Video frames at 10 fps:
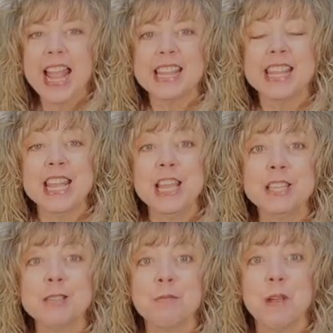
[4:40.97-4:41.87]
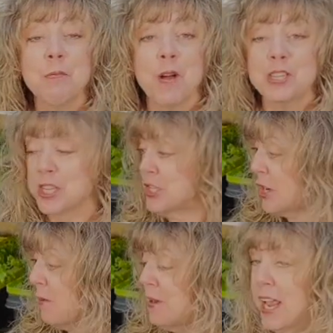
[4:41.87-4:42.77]
these we want to
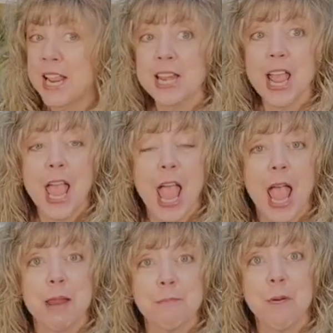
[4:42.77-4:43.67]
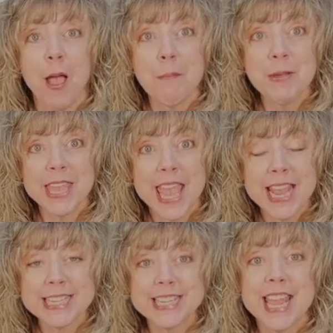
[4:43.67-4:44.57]
germinate and
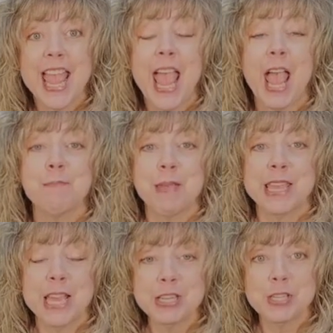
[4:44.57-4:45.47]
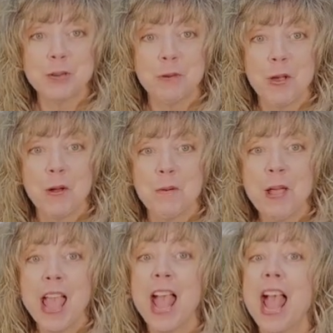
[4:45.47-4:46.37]
propagate and begin to grow
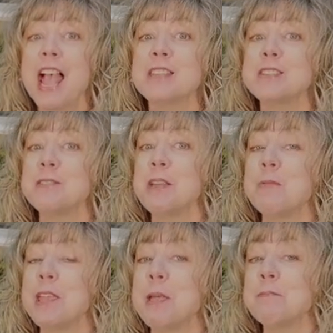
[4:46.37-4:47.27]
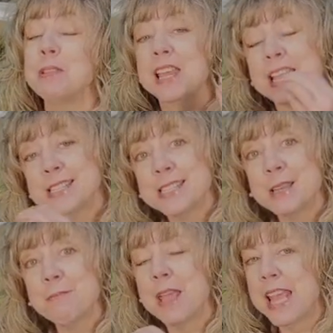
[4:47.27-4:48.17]
so that we can place
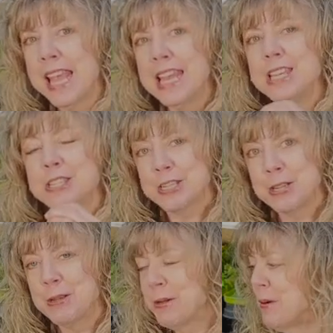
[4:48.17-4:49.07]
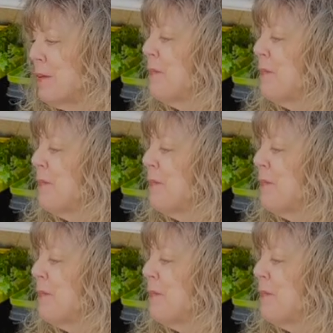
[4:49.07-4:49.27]
them into